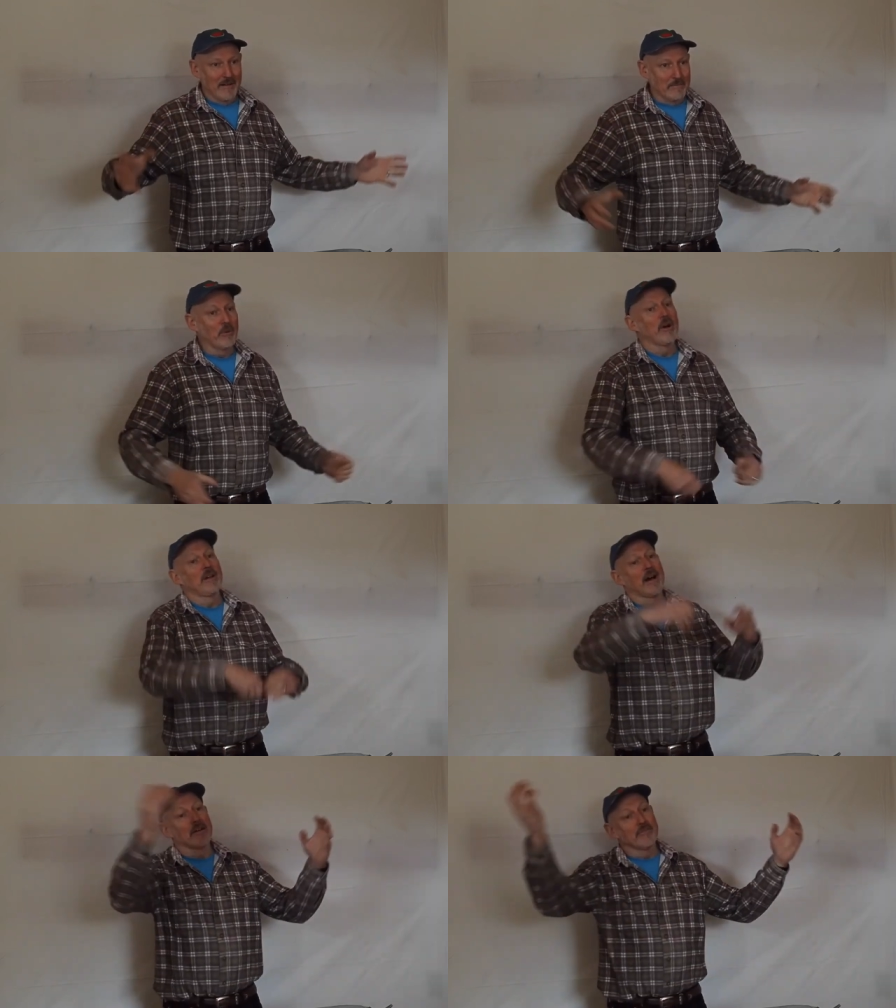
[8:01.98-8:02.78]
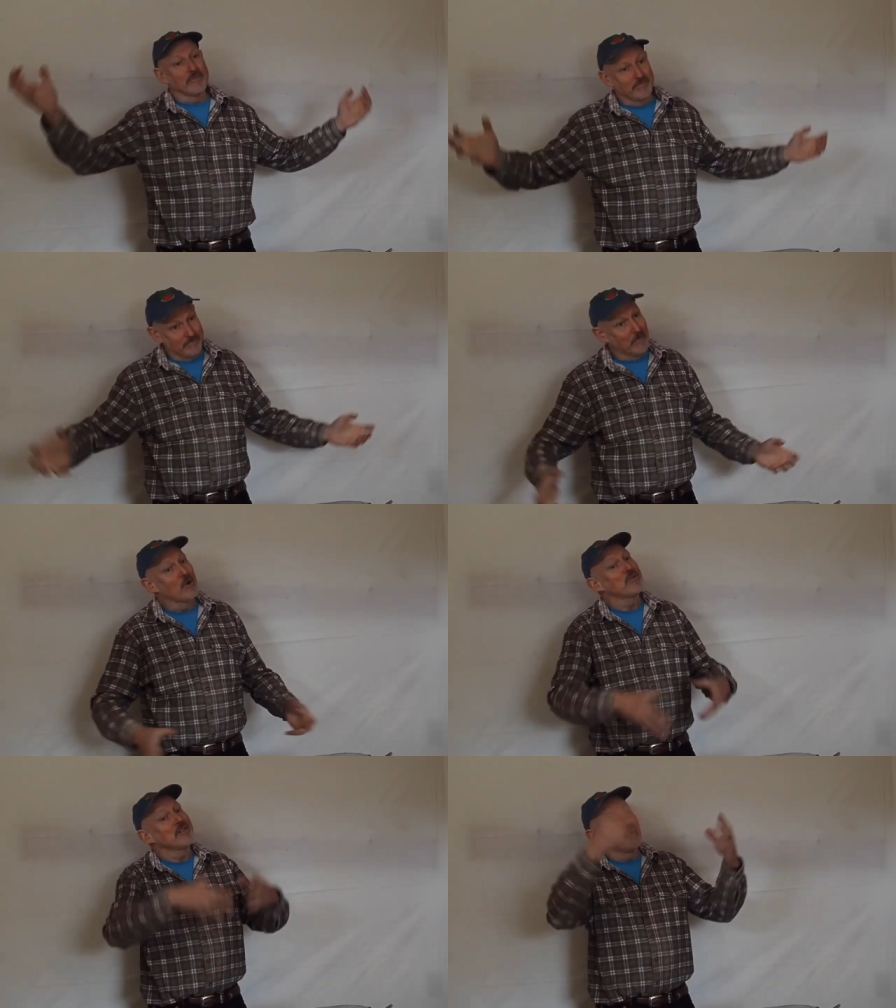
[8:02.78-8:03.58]
boil off
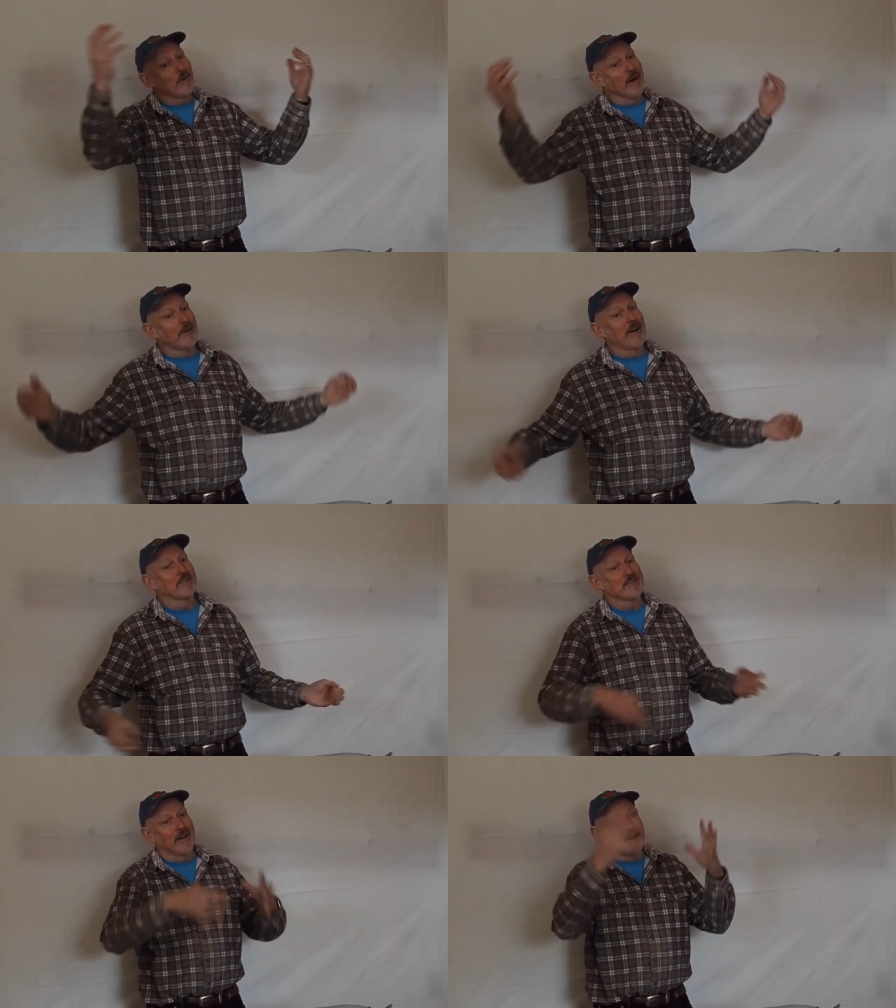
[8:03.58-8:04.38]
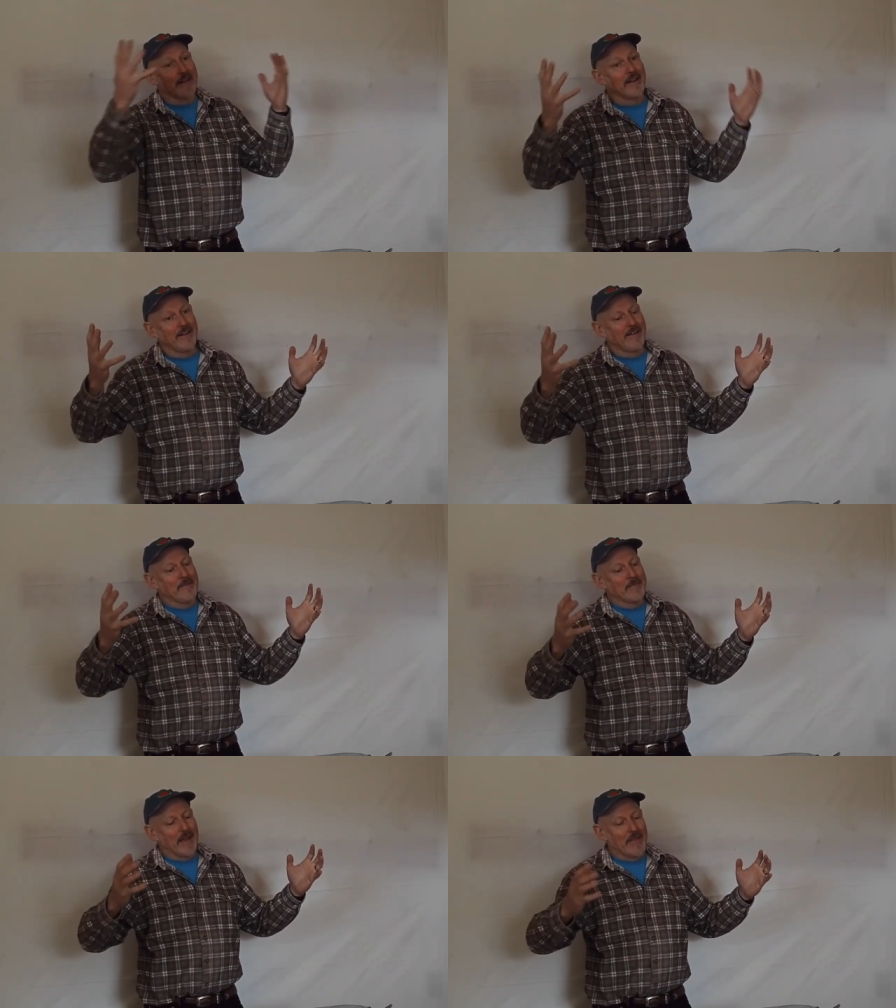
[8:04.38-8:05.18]
most of the water outside,
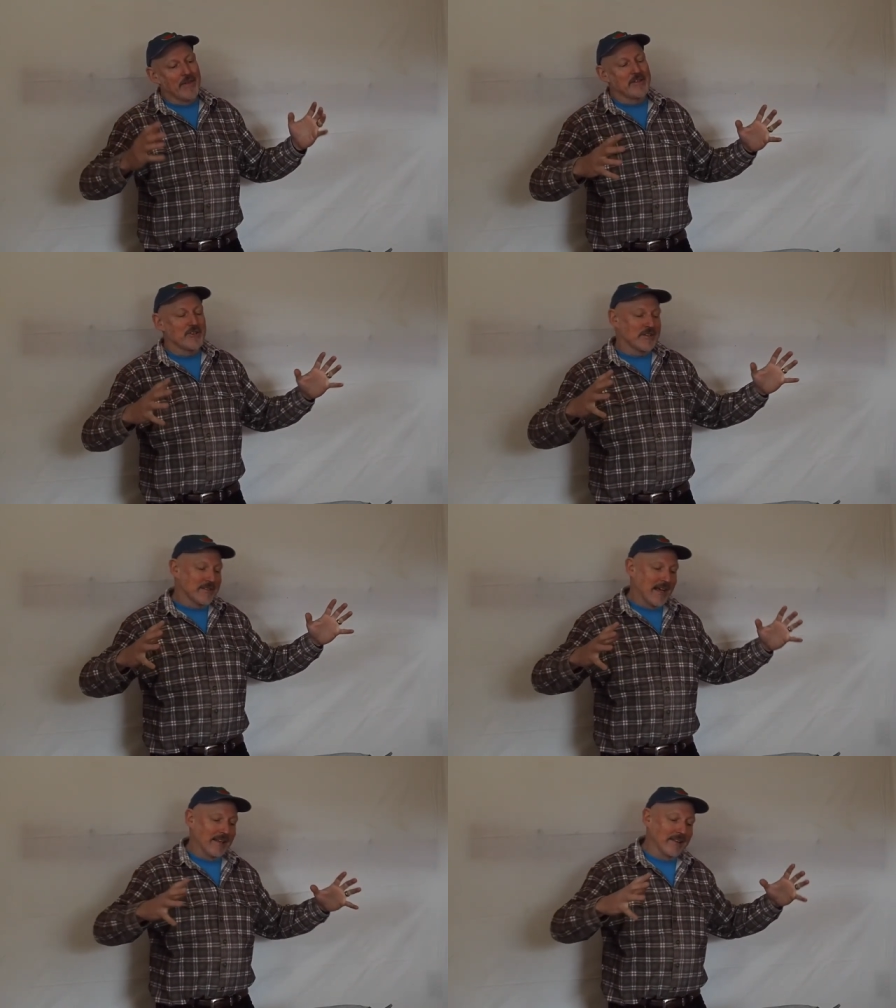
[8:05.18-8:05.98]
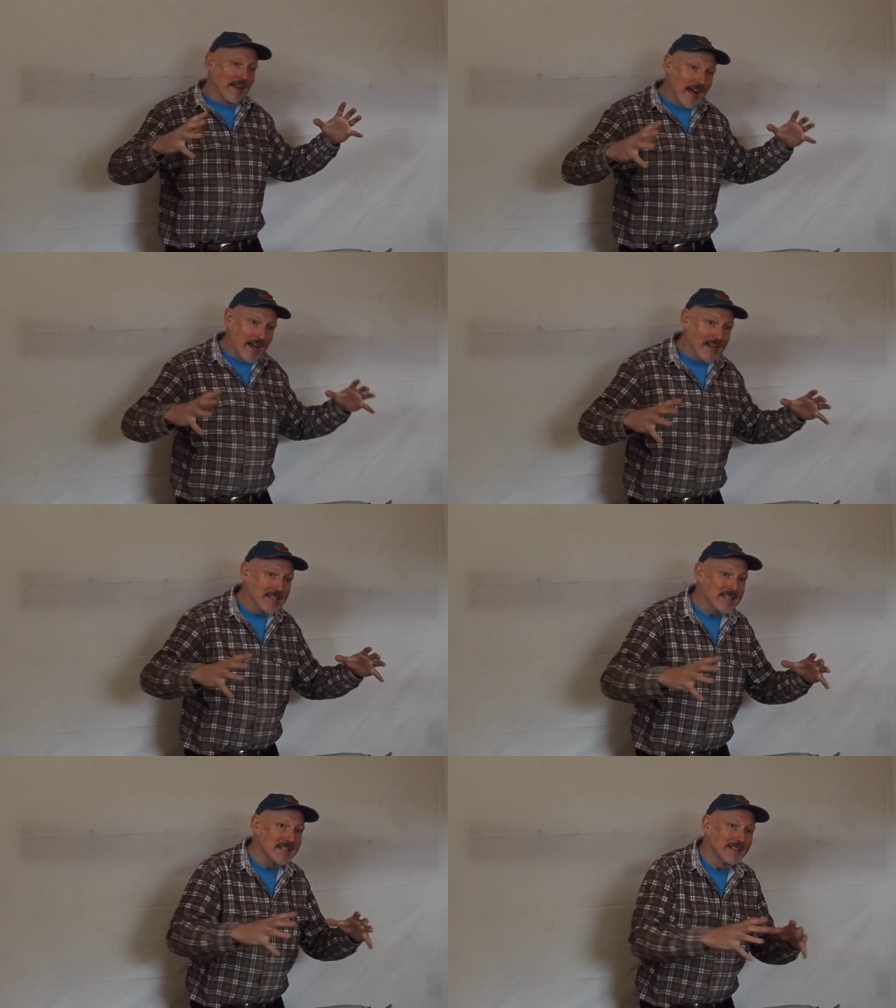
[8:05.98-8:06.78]
and then just that
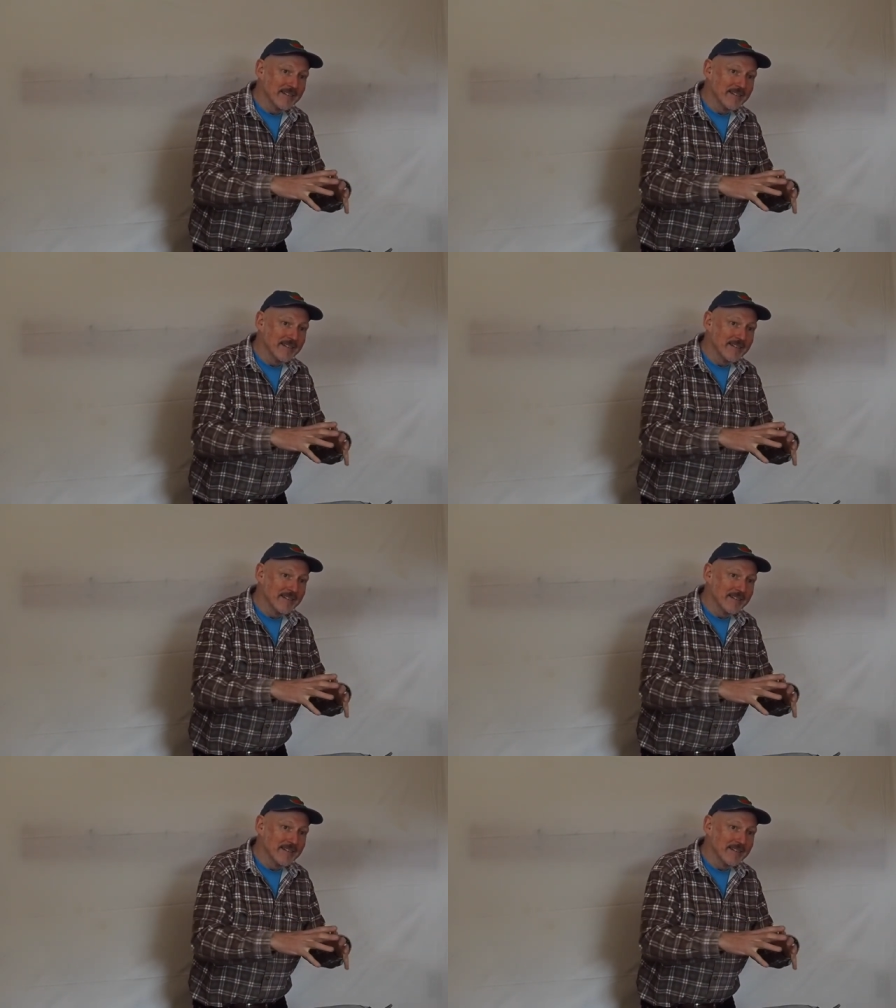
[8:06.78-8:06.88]
last